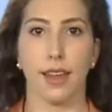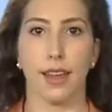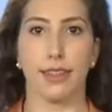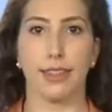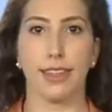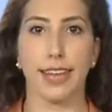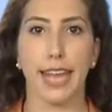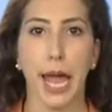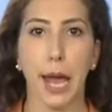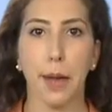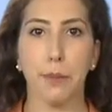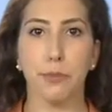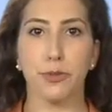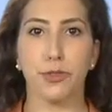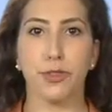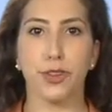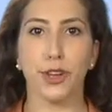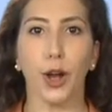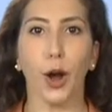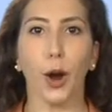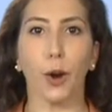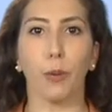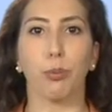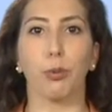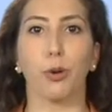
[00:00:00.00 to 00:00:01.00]
The
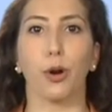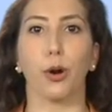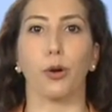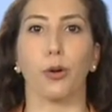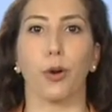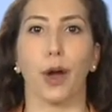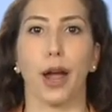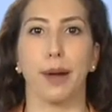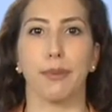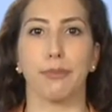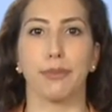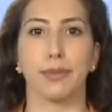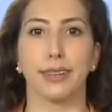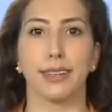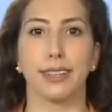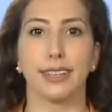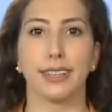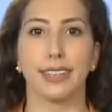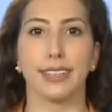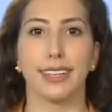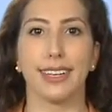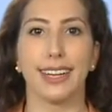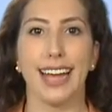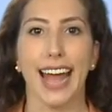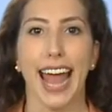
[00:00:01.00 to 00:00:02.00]
MCR program
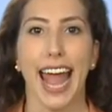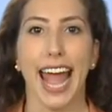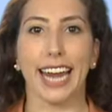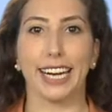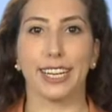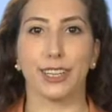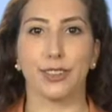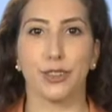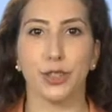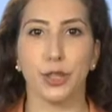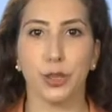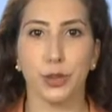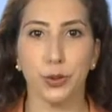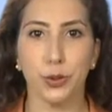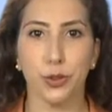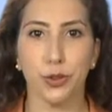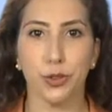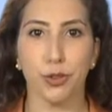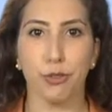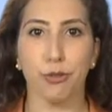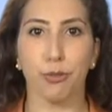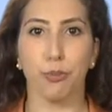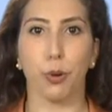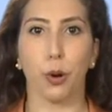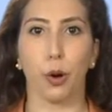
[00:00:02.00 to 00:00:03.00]
an
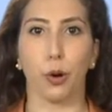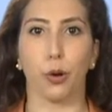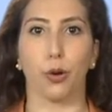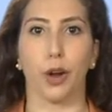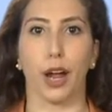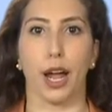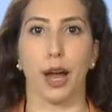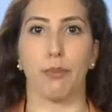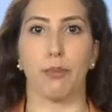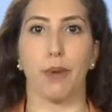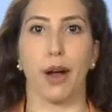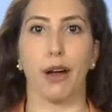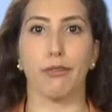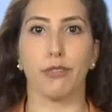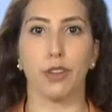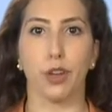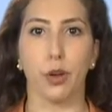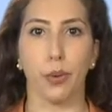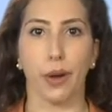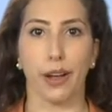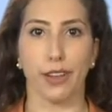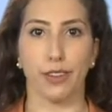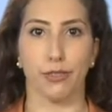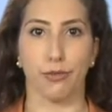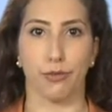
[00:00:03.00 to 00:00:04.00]
exclusive program of
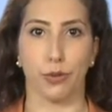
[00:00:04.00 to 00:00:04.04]
U.S.